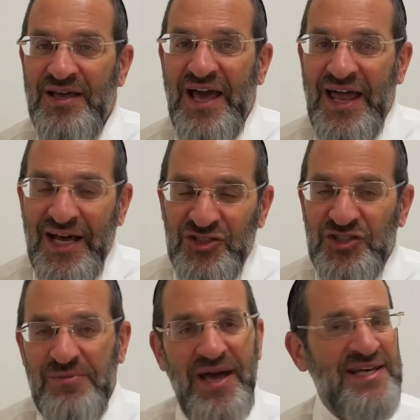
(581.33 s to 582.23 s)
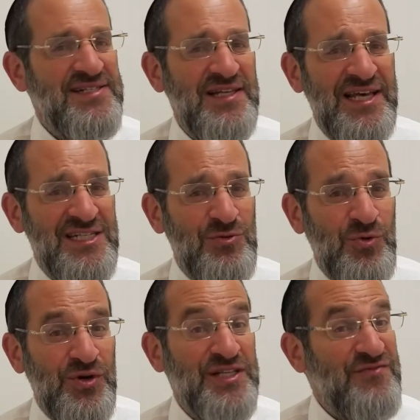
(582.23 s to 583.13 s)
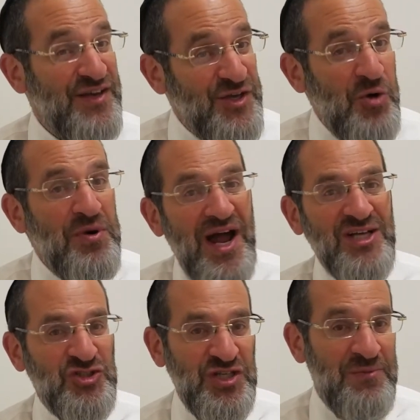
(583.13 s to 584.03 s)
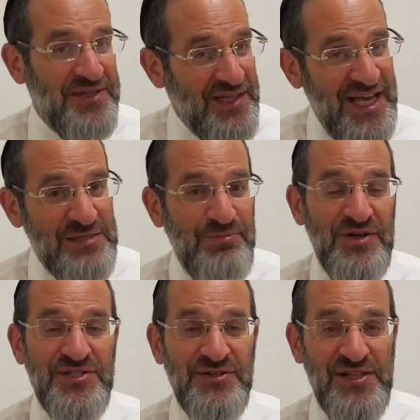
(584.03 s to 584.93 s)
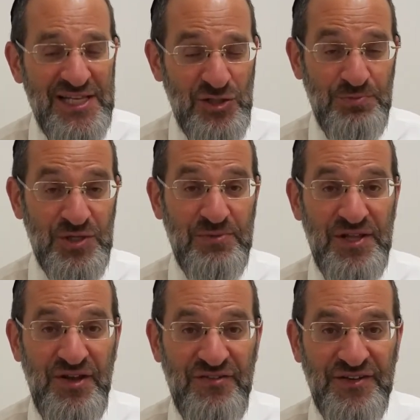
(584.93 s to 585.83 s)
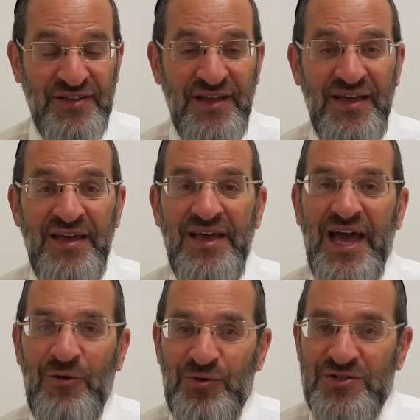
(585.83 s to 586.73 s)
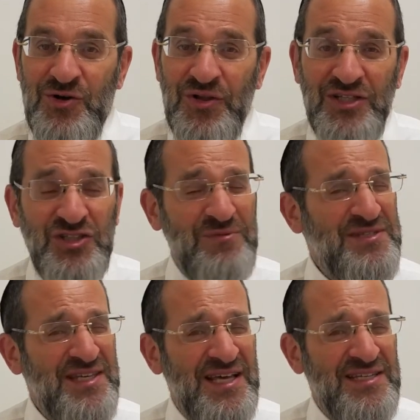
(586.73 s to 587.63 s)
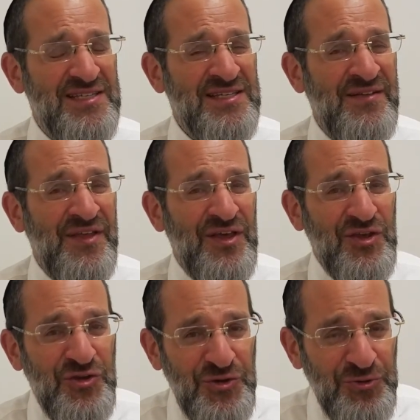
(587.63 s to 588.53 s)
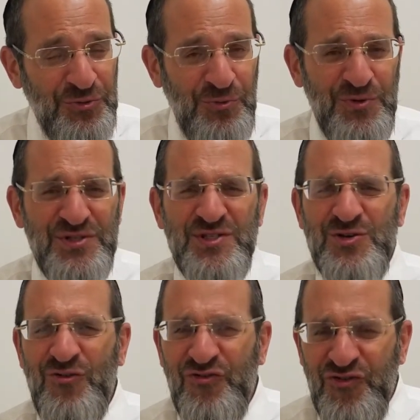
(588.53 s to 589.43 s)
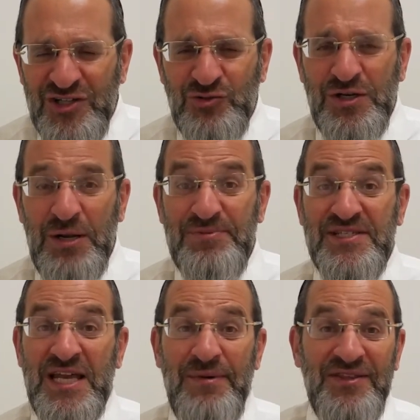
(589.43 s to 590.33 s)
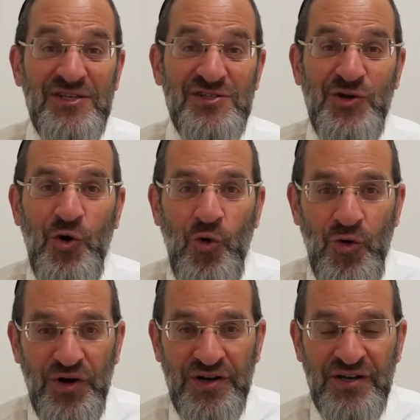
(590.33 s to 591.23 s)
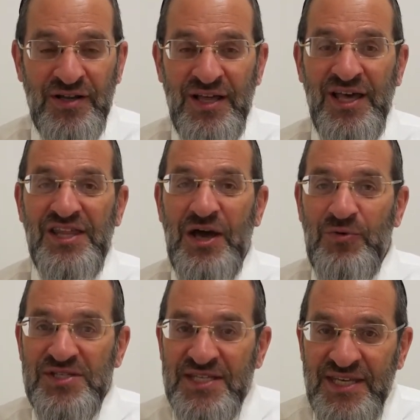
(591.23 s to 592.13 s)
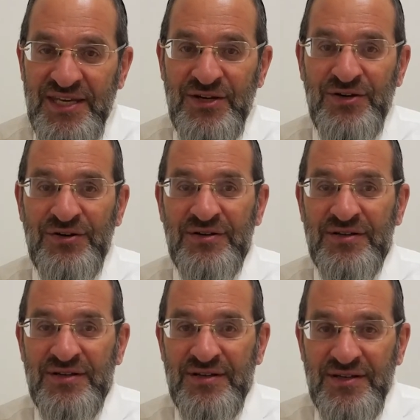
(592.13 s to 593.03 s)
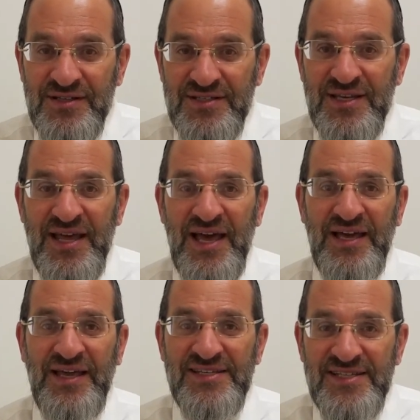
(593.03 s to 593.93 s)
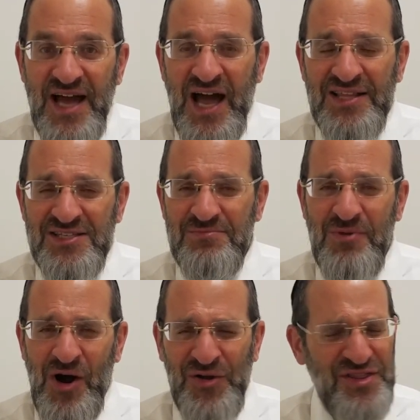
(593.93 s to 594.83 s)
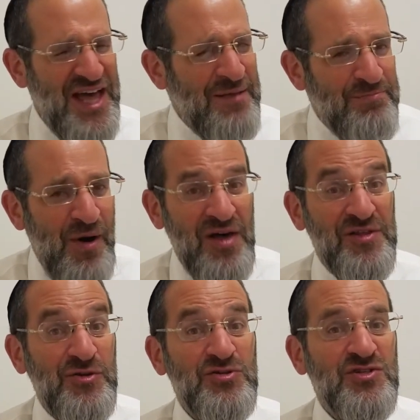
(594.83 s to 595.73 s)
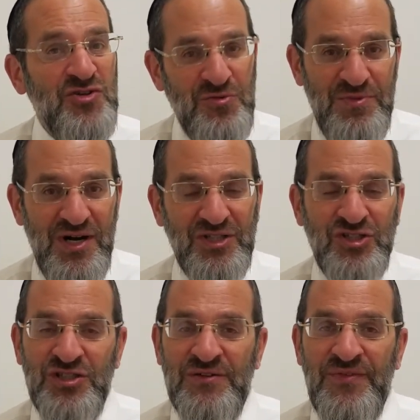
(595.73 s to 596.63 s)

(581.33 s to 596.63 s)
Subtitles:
And Hashem has the last word. It's Vayomer Hashem at the last pasuk, last two pasuk of the Navi. And we're told Hashem says, you were so frustrated and upset about this gourd that was here today and is gone tomorrow, and that bothered you so much.